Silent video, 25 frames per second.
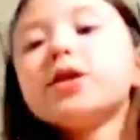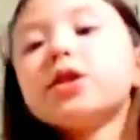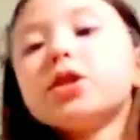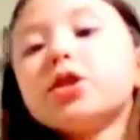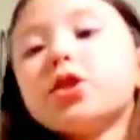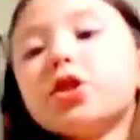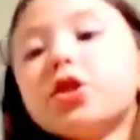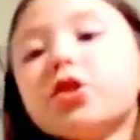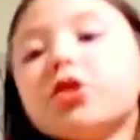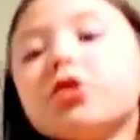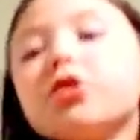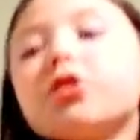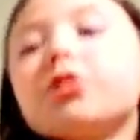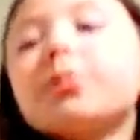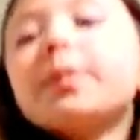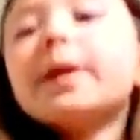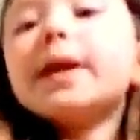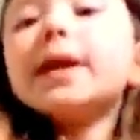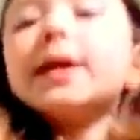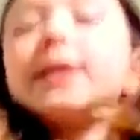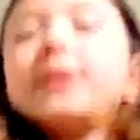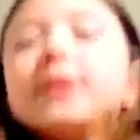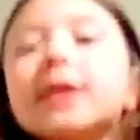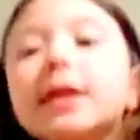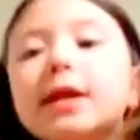two
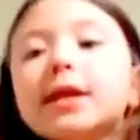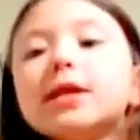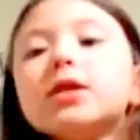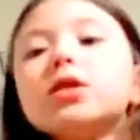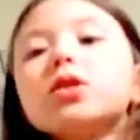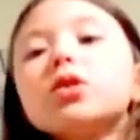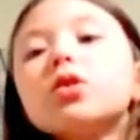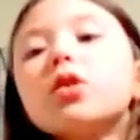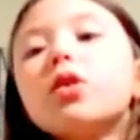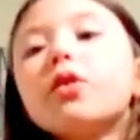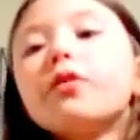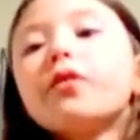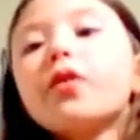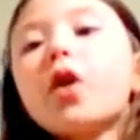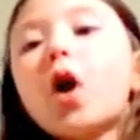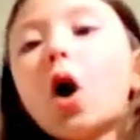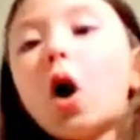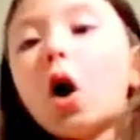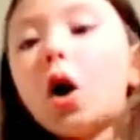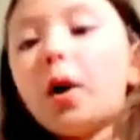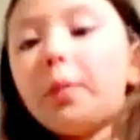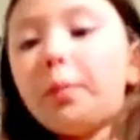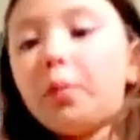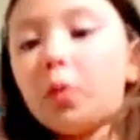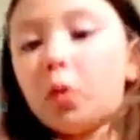pieces of
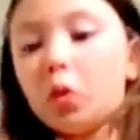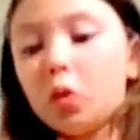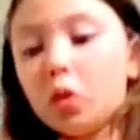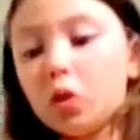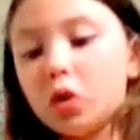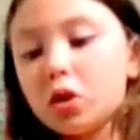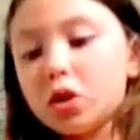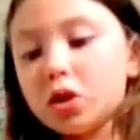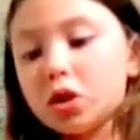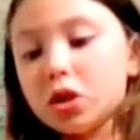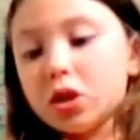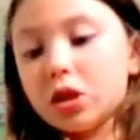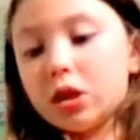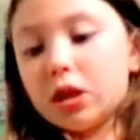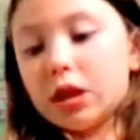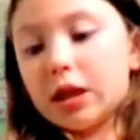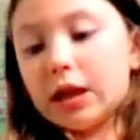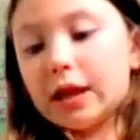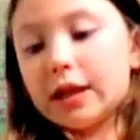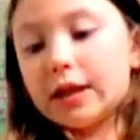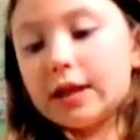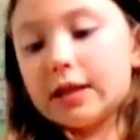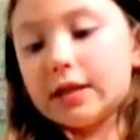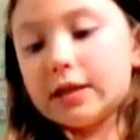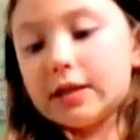cardboard
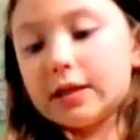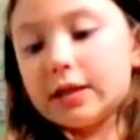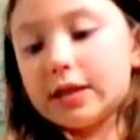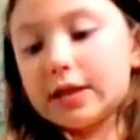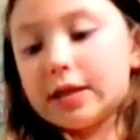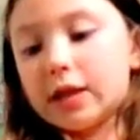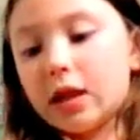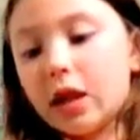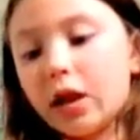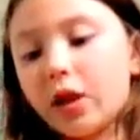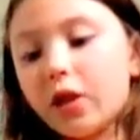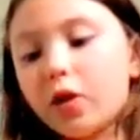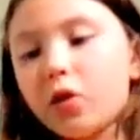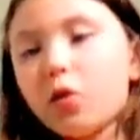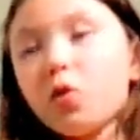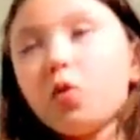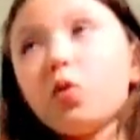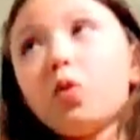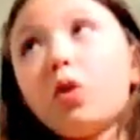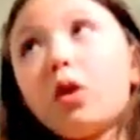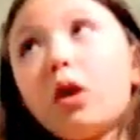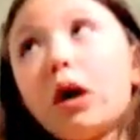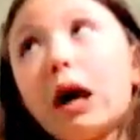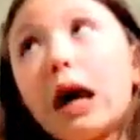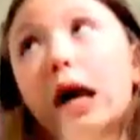and decided,
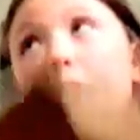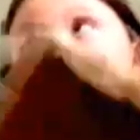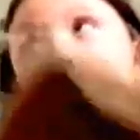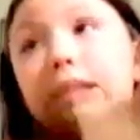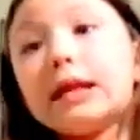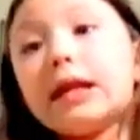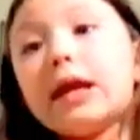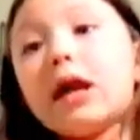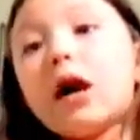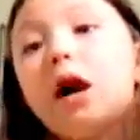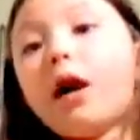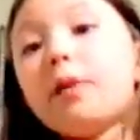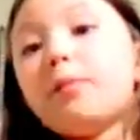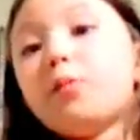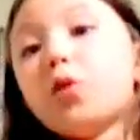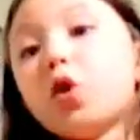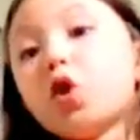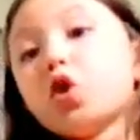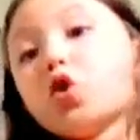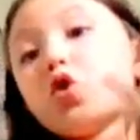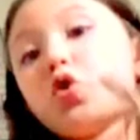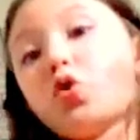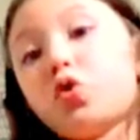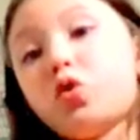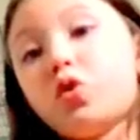actually, I'm
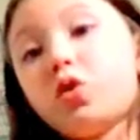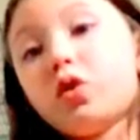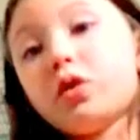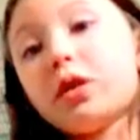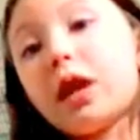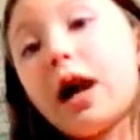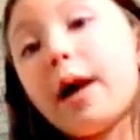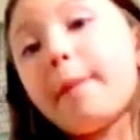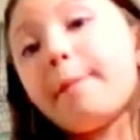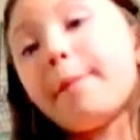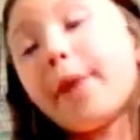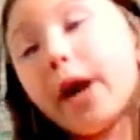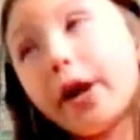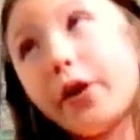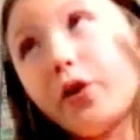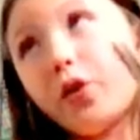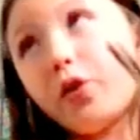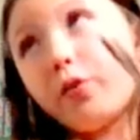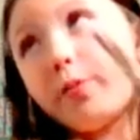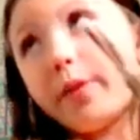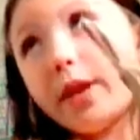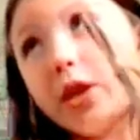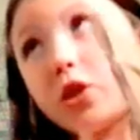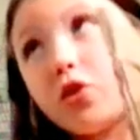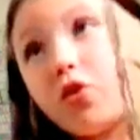not sure, that might
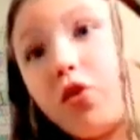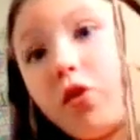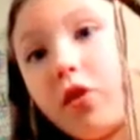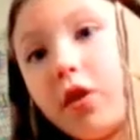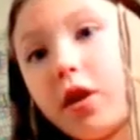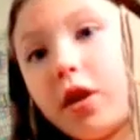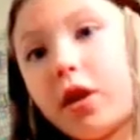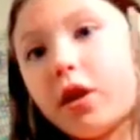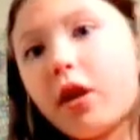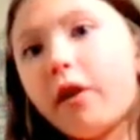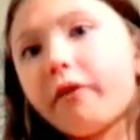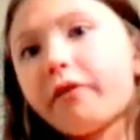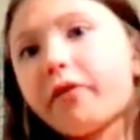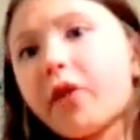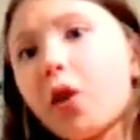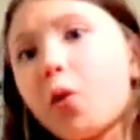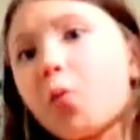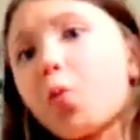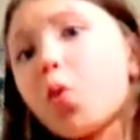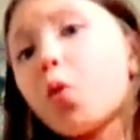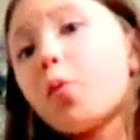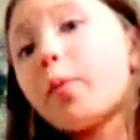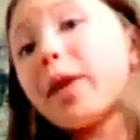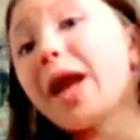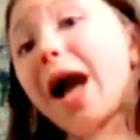not be strong enough. They
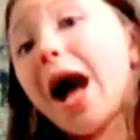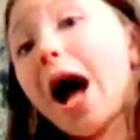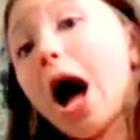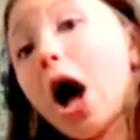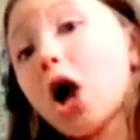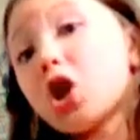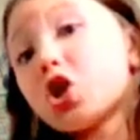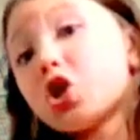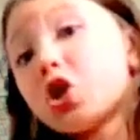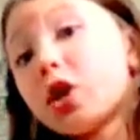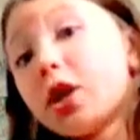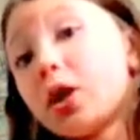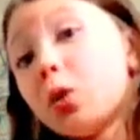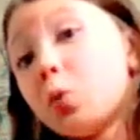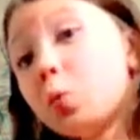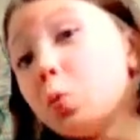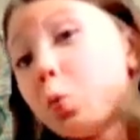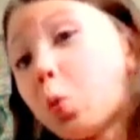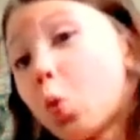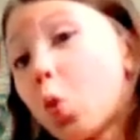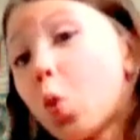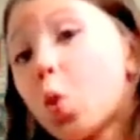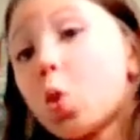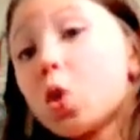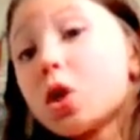will be actually
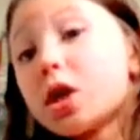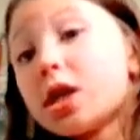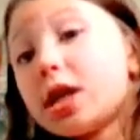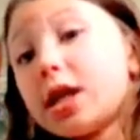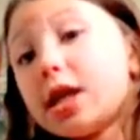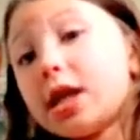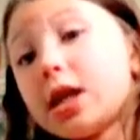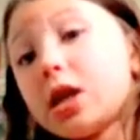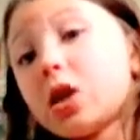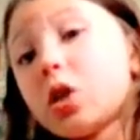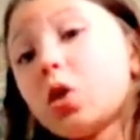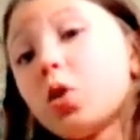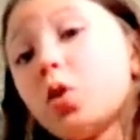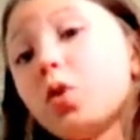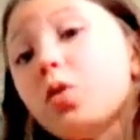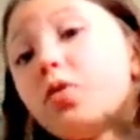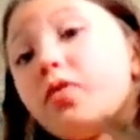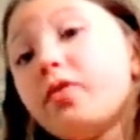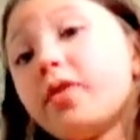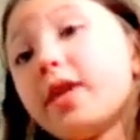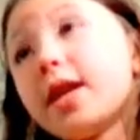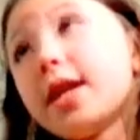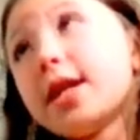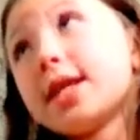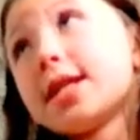walking on
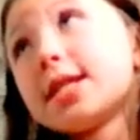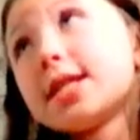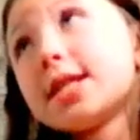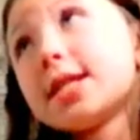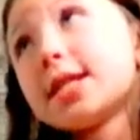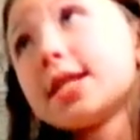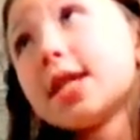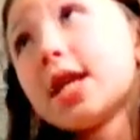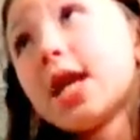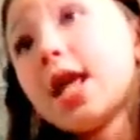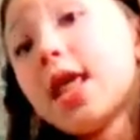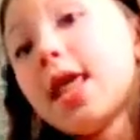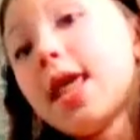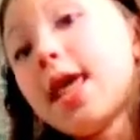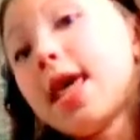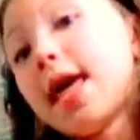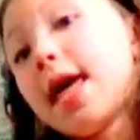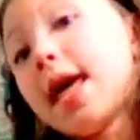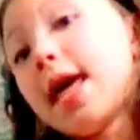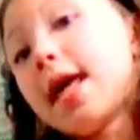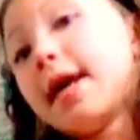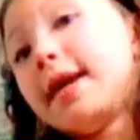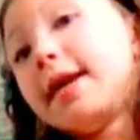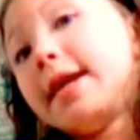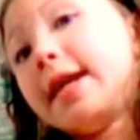this.
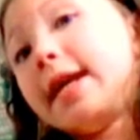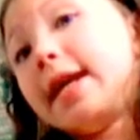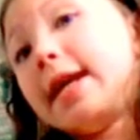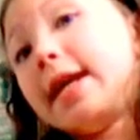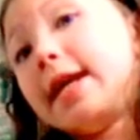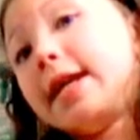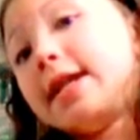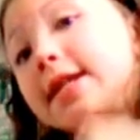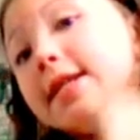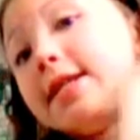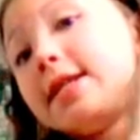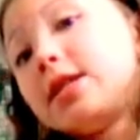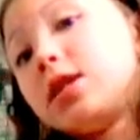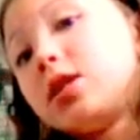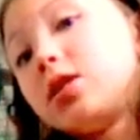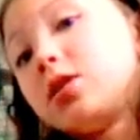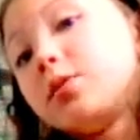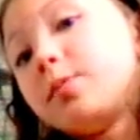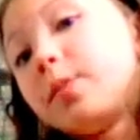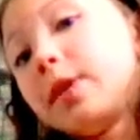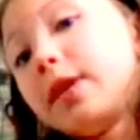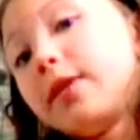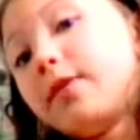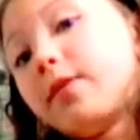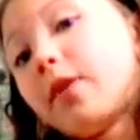It needs to
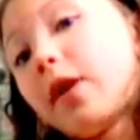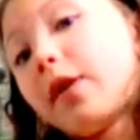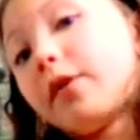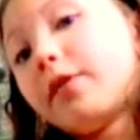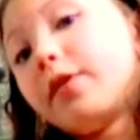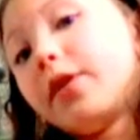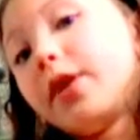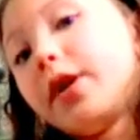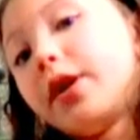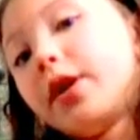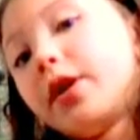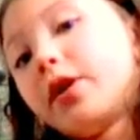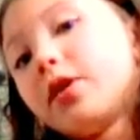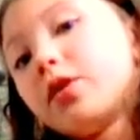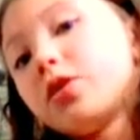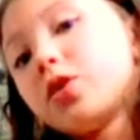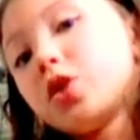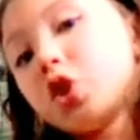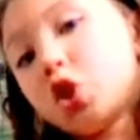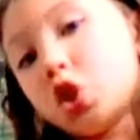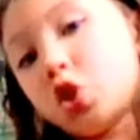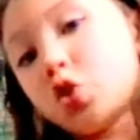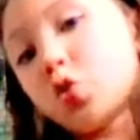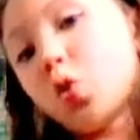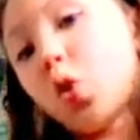be very
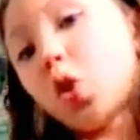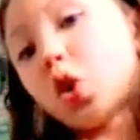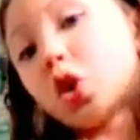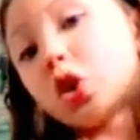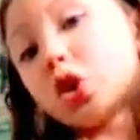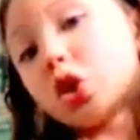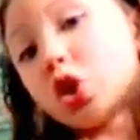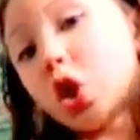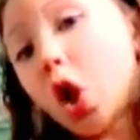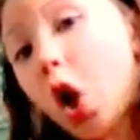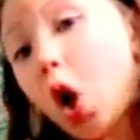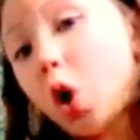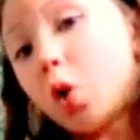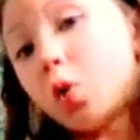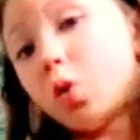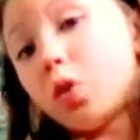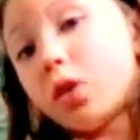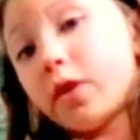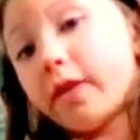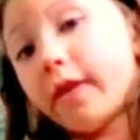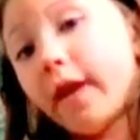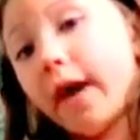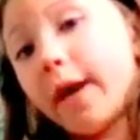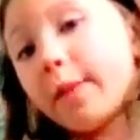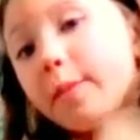strong to hold
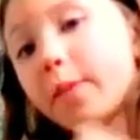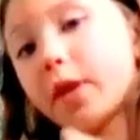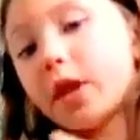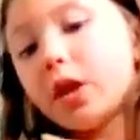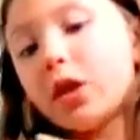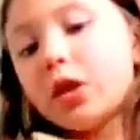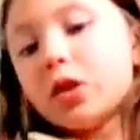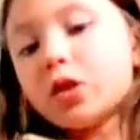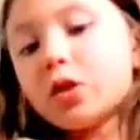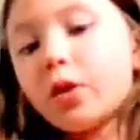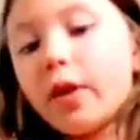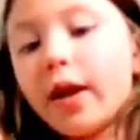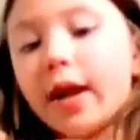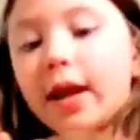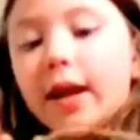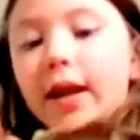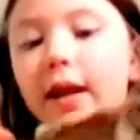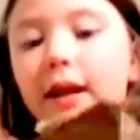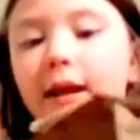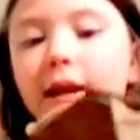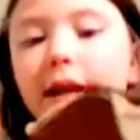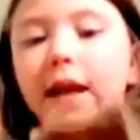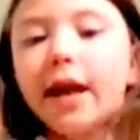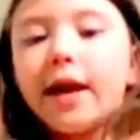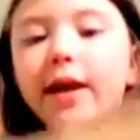them. So I
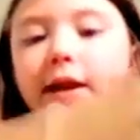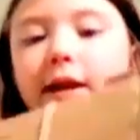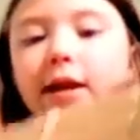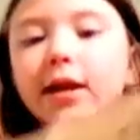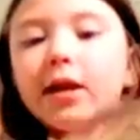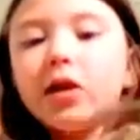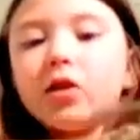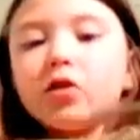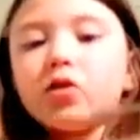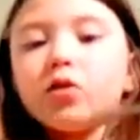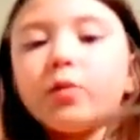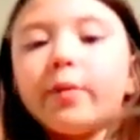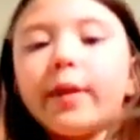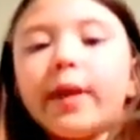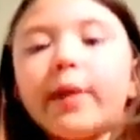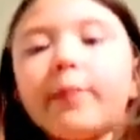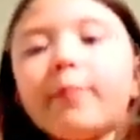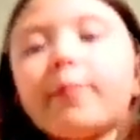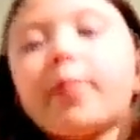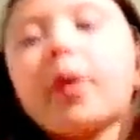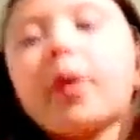layered a little bit,